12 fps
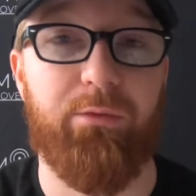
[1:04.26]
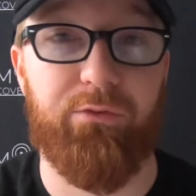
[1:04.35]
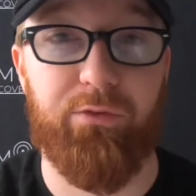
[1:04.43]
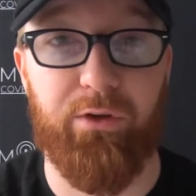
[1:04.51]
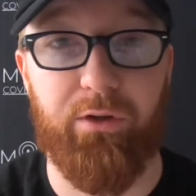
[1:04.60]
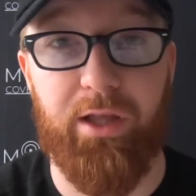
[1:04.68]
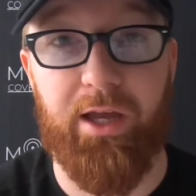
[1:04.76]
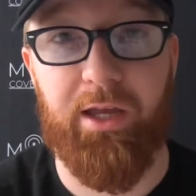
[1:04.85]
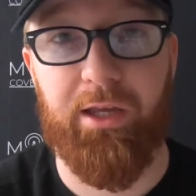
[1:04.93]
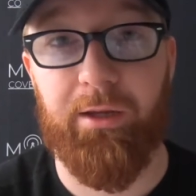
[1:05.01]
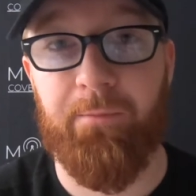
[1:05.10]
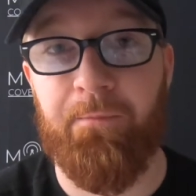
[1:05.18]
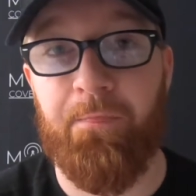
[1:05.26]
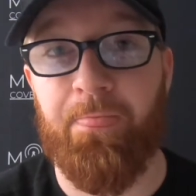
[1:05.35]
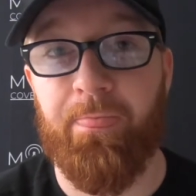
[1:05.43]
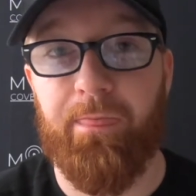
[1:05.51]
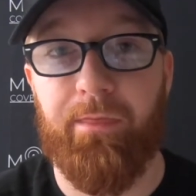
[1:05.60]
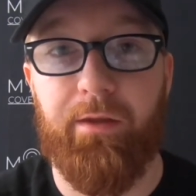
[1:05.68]
feel like
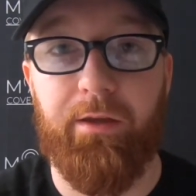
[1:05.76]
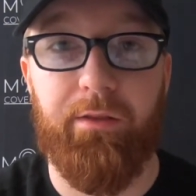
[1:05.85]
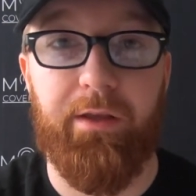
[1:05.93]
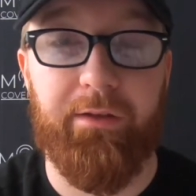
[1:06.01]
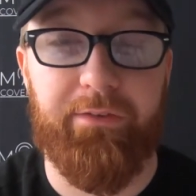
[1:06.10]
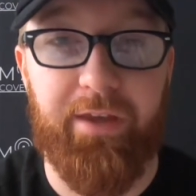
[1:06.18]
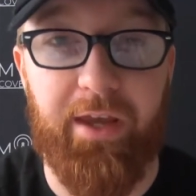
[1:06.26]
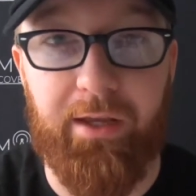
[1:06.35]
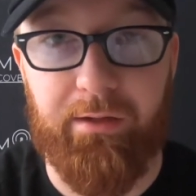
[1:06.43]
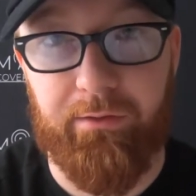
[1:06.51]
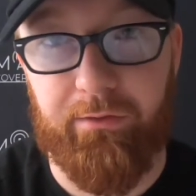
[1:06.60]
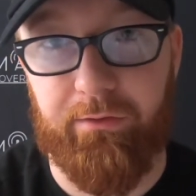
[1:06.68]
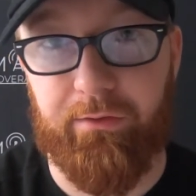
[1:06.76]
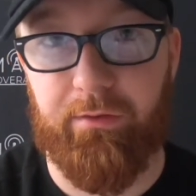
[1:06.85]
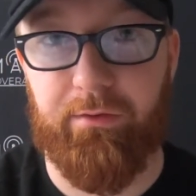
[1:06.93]
intense.